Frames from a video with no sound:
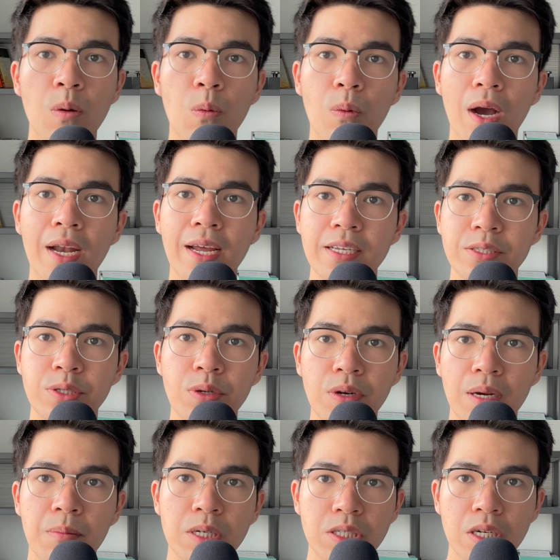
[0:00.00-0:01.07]
When I took
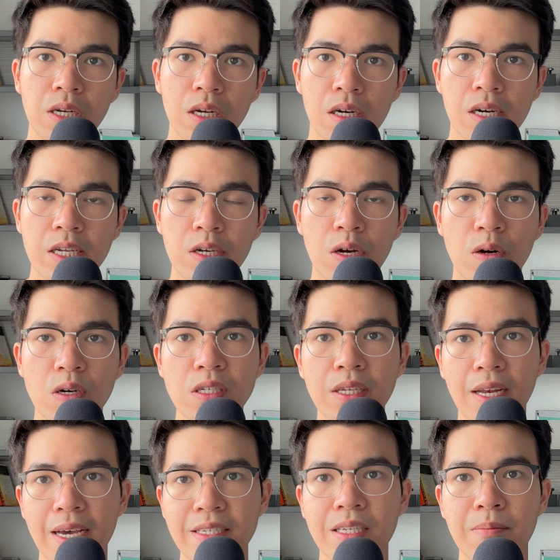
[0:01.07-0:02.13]
a machine learning course
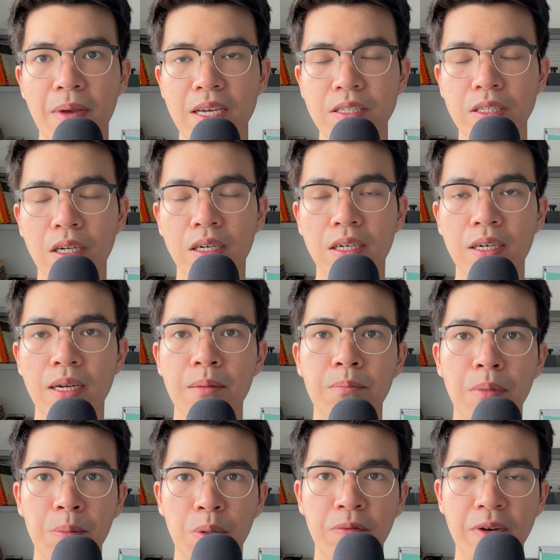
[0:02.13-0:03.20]
last semester,
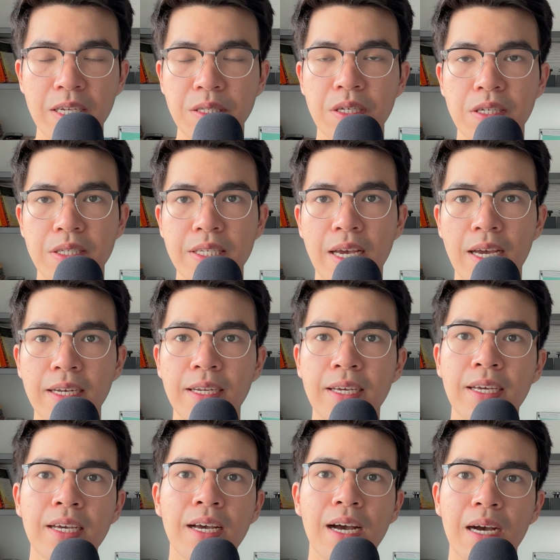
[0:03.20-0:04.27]
my professor said
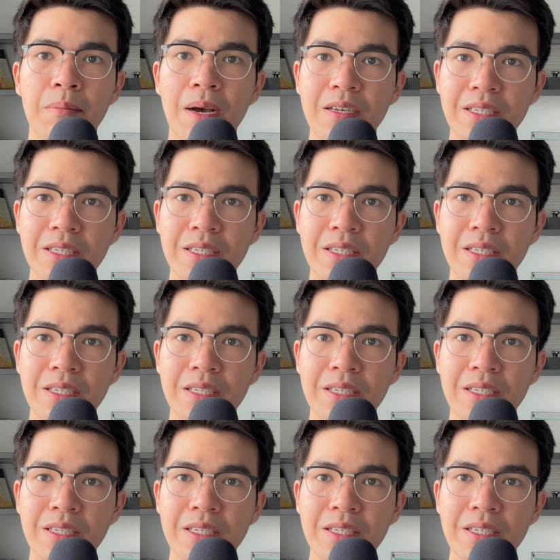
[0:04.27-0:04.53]
about